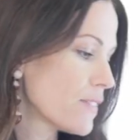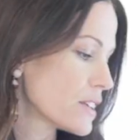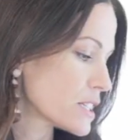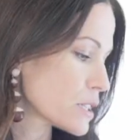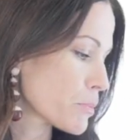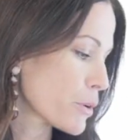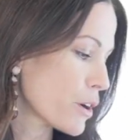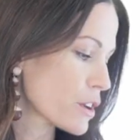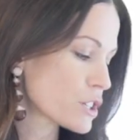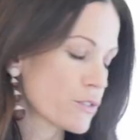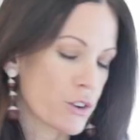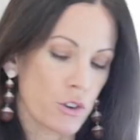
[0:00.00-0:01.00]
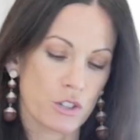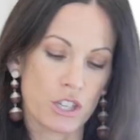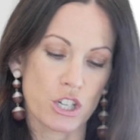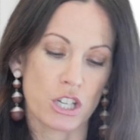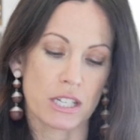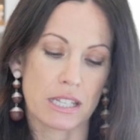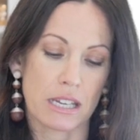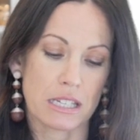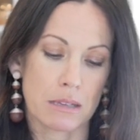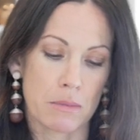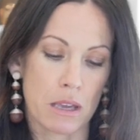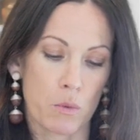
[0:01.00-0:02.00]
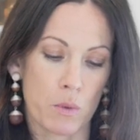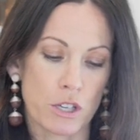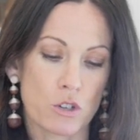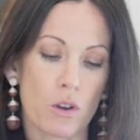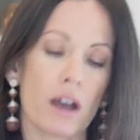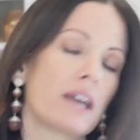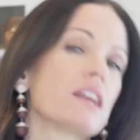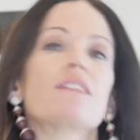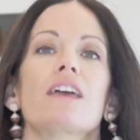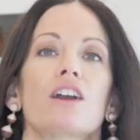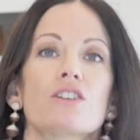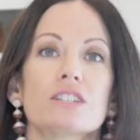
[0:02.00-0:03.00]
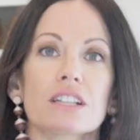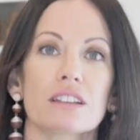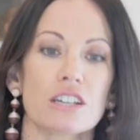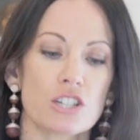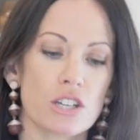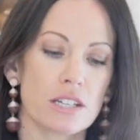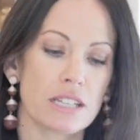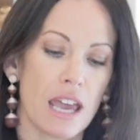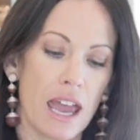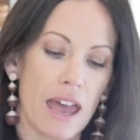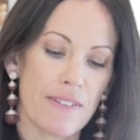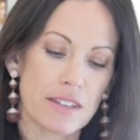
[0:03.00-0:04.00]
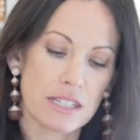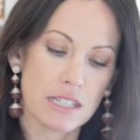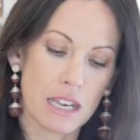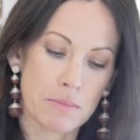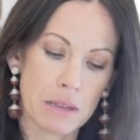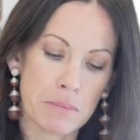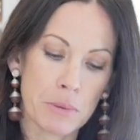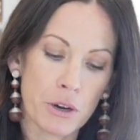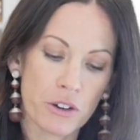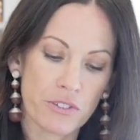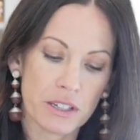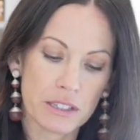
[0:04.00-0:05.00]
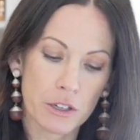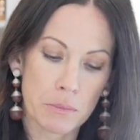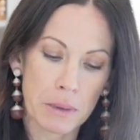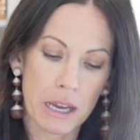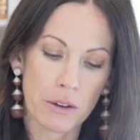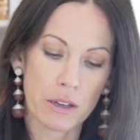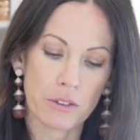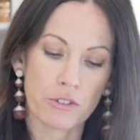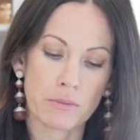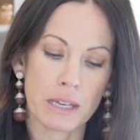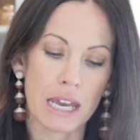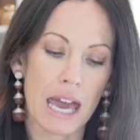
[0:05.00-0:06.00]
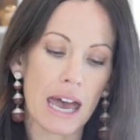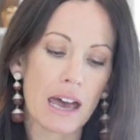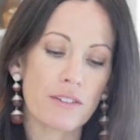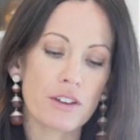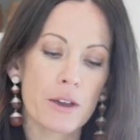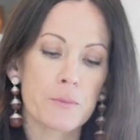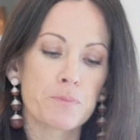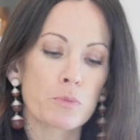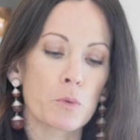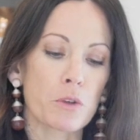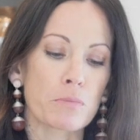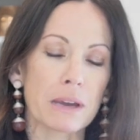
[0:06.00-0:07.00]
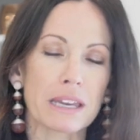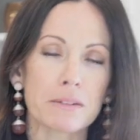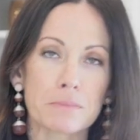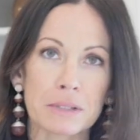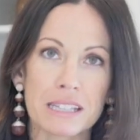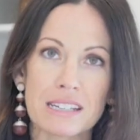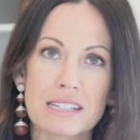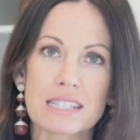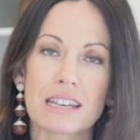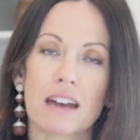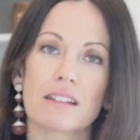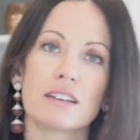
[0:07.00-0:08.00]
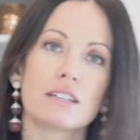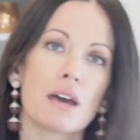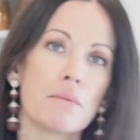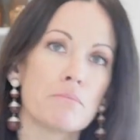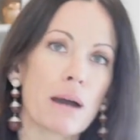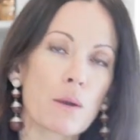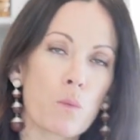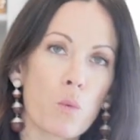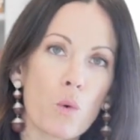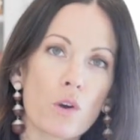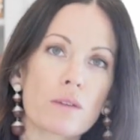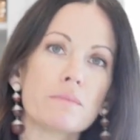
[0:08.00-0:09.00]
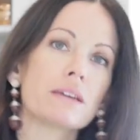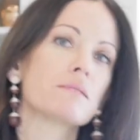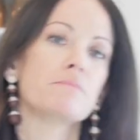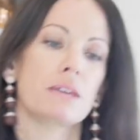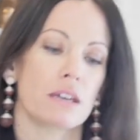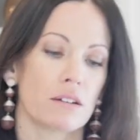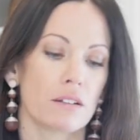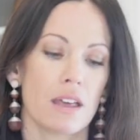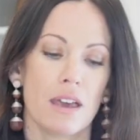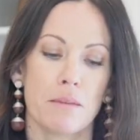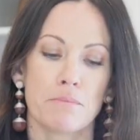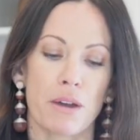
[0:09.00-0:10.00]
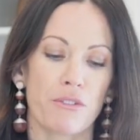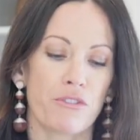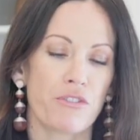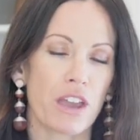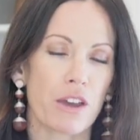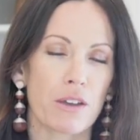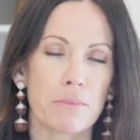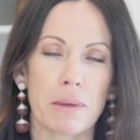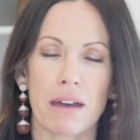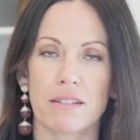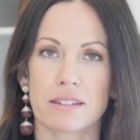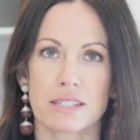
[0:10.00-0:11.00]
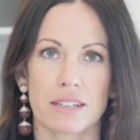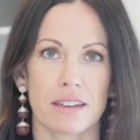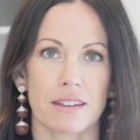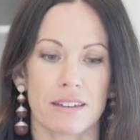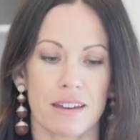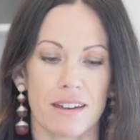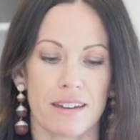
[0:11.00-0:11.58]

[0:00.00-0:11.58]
This is a product of hers that she sent to me. We tried, they are delicious, and this is gonna be the perfect little pairing for me to have with my complete salad, my warming meal, my very balancing,